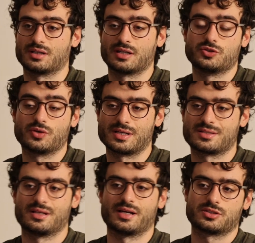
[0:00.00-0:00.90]
that you can
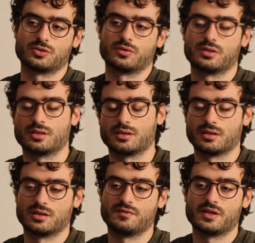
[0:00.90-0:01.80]
select on the
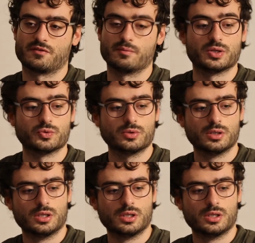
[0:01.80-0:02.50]
EVF menu.